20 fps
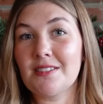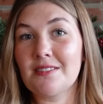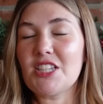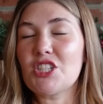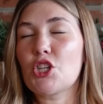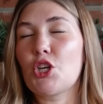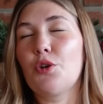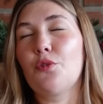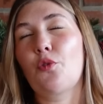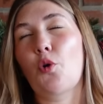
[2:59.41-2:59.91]
This
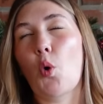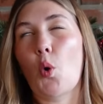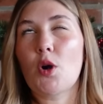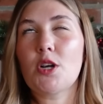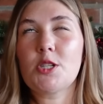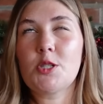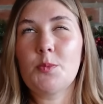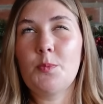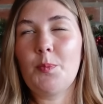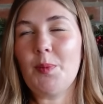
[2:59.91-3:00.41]
could of
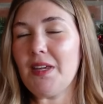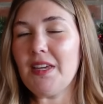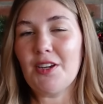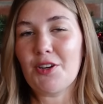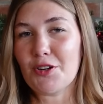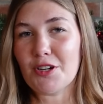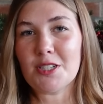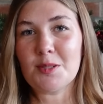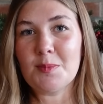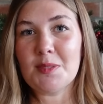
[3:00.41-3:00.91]
course be
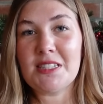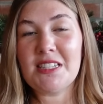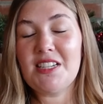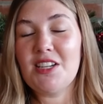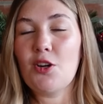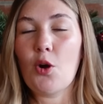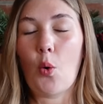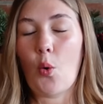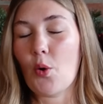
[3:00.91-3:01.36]
Christmassy,